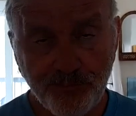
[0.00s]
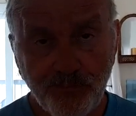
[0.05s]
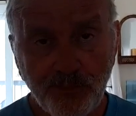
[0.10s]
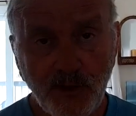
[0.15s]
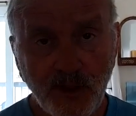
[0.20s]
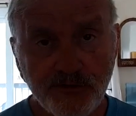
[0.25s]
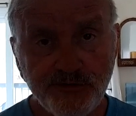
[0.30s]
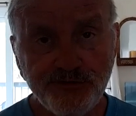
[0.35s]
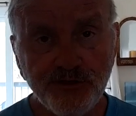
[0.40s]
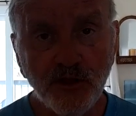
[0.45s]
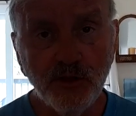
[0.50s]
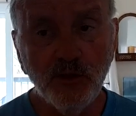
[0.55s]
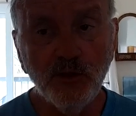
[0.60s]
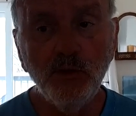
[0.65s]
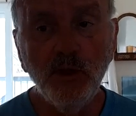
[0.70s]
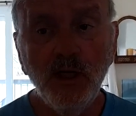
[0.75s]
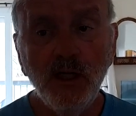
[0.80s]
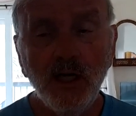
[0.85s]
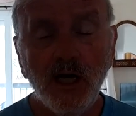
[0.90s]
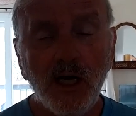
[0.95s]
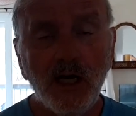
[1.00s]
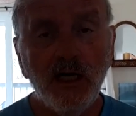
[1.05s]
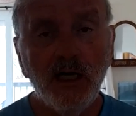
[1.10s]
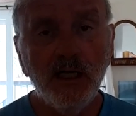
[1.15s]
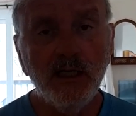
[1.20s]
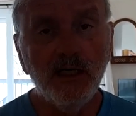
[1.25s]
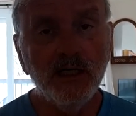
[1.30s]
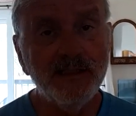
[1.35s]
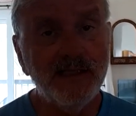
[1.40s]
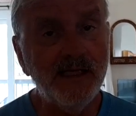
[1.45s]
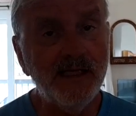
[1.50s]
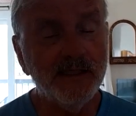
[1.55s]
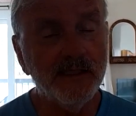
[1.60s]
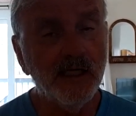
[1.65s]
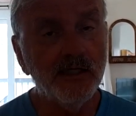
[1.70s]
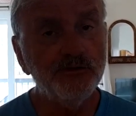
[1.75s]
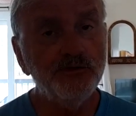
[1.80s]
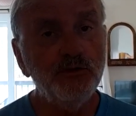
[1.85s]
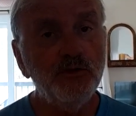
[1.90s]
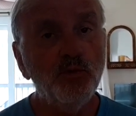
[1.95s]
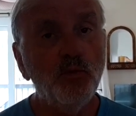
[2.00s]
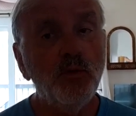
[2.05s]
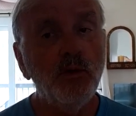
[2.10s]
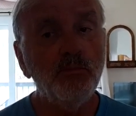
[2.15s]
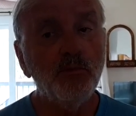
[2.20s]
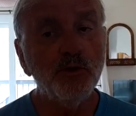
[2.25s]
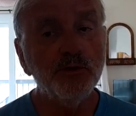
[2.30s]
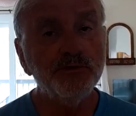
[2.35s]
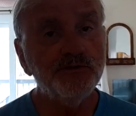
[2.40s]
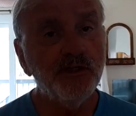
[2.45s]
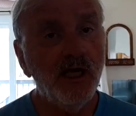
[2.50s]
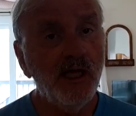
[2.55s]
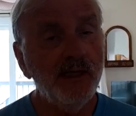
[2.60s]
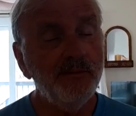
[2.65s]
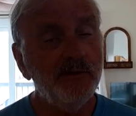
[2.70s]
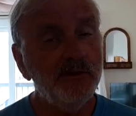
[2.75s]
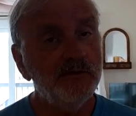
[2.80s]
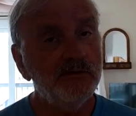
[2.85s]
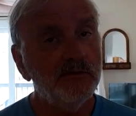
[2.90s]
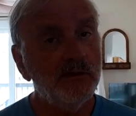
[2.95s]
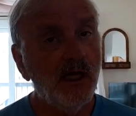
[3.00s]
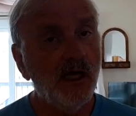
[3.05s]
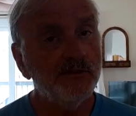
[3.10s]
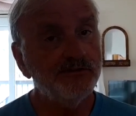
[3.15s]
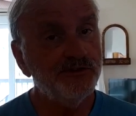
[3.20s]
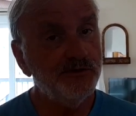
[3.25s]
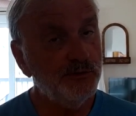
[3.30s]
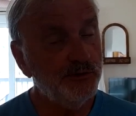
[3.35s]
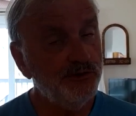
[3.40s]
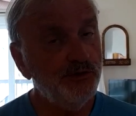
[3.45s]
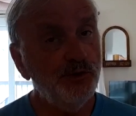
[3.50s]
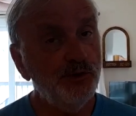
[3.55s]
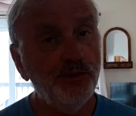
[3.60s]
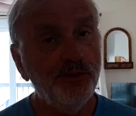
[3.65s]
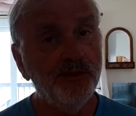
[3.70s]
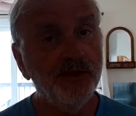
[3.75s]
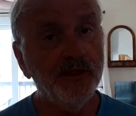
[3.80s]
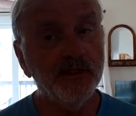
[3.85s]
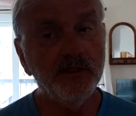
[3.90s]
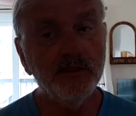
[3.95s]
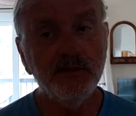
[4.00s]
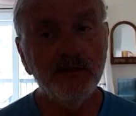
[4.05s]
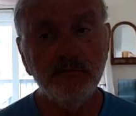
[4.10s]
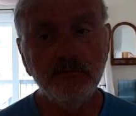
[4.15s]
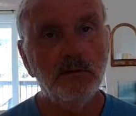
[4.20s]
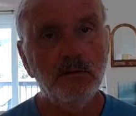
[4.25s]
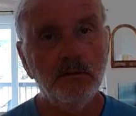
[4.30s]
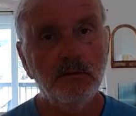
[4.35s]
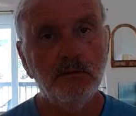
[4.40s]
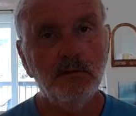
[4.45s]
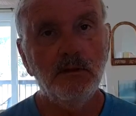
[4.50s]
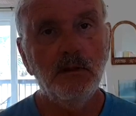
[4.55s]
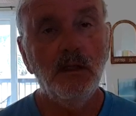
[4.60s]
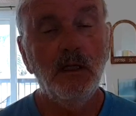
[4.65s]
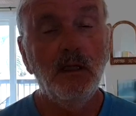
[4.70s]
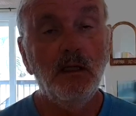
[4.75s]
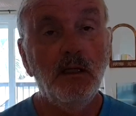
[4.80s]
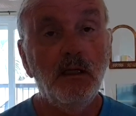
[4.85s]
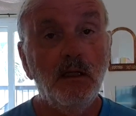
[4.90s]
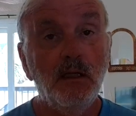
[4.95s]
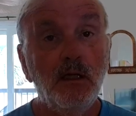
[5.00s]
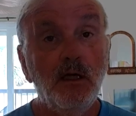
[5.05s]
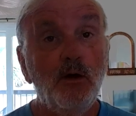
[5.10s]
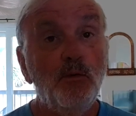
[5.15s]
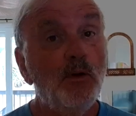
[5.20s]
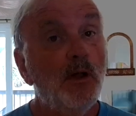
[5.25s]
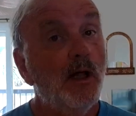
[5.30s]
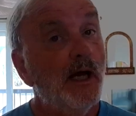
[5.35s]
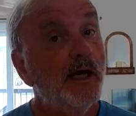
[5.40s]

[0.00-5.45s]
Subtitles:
So again, I'll do it one more time and I'll see what you think. Well, I